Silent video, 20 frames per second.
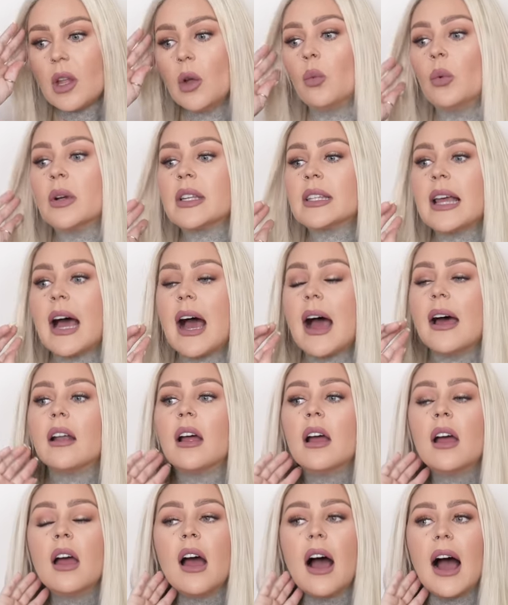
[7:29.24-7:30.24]
was that
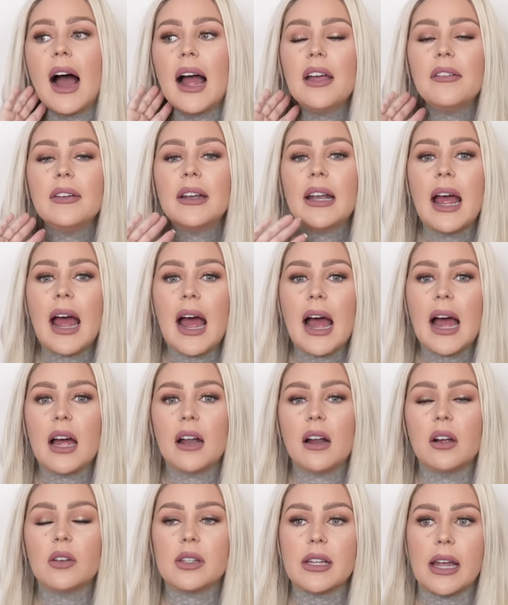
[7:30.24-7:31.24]
I haven't
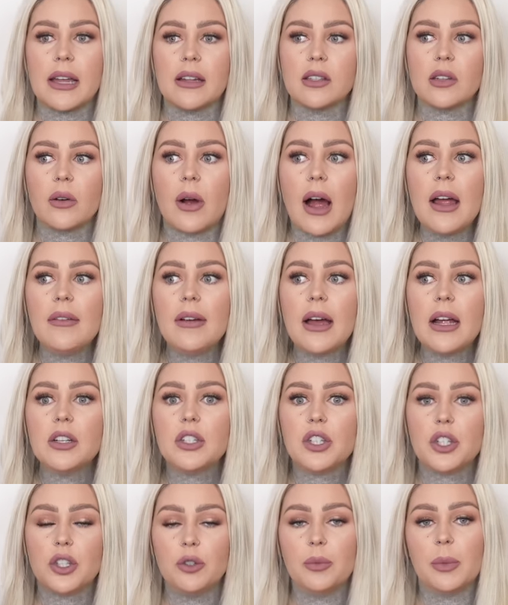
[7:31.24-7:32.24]
had, okay, so I've
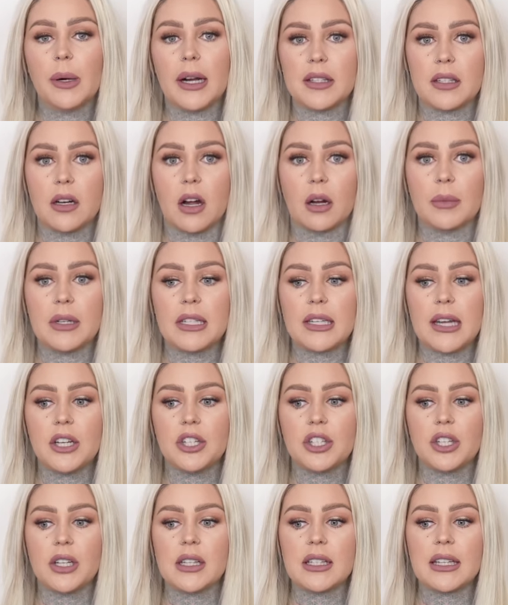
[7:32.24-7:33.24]
had two breast
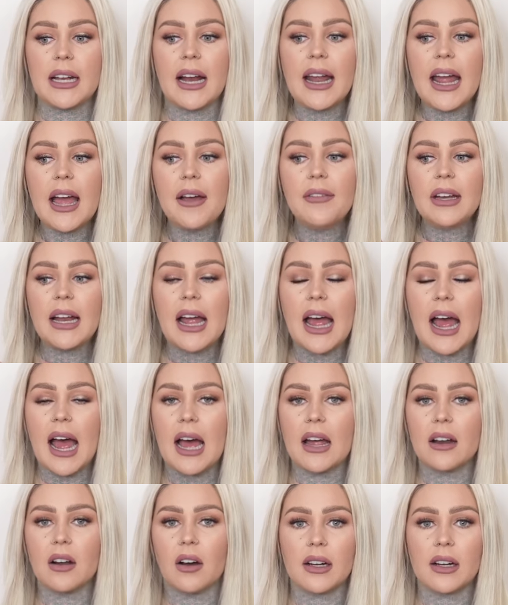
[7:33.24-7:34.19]
augmentations and I haven't had,